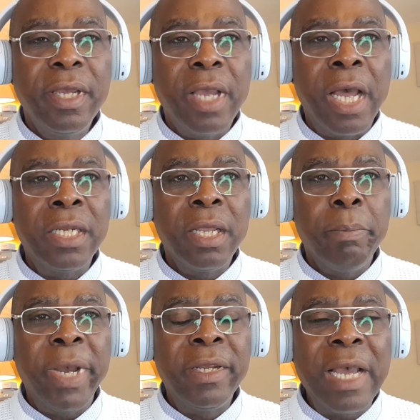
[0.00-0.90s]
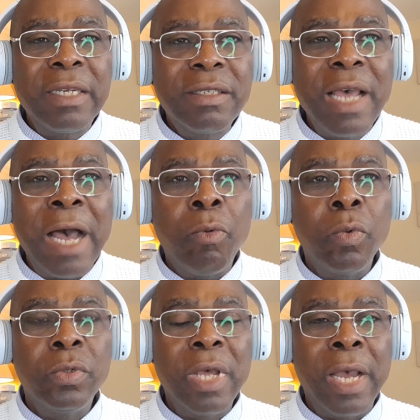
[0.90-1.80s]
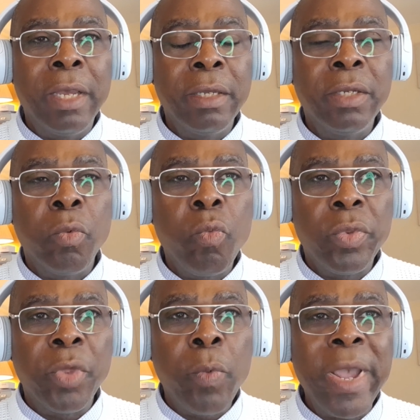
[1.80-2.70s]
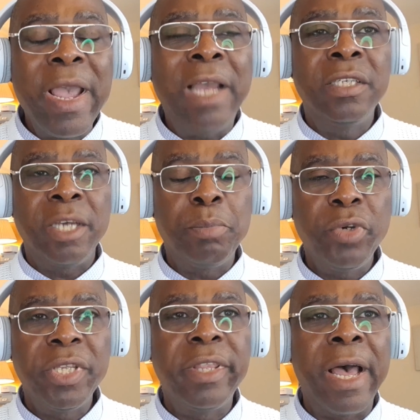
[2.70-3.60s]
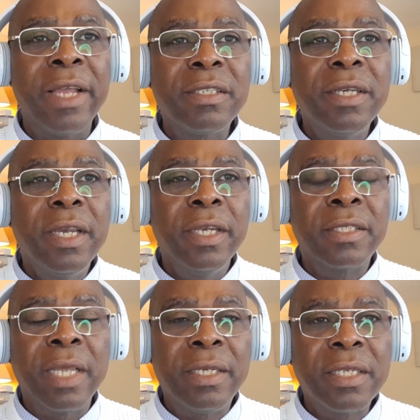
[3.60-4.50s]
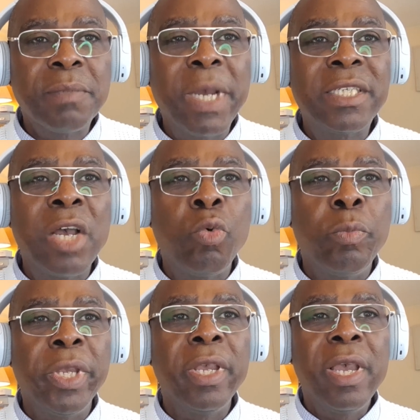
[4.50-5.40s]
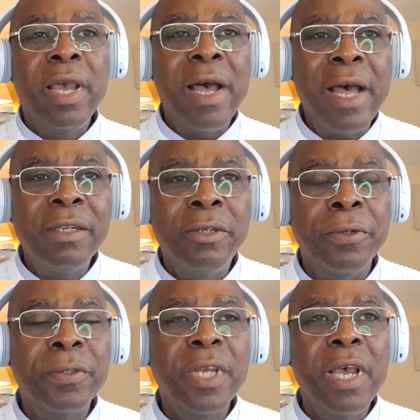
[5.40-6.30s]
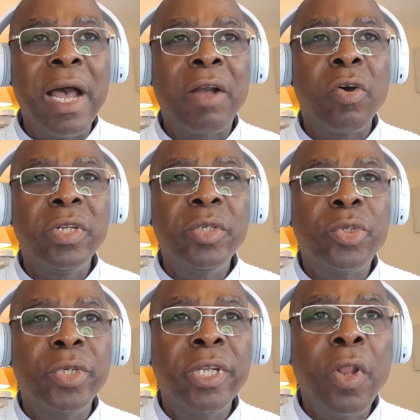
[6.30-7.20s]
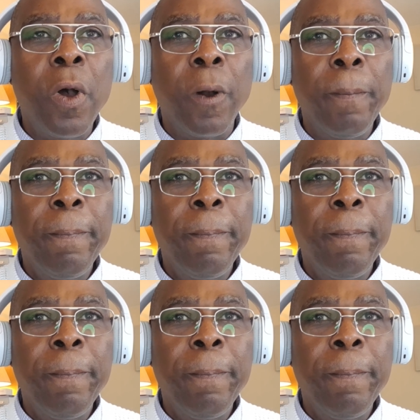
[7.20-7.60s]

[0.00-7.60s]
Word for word: And by that, I would I, the, the way I interpret that is that this matter will be handled according to the law.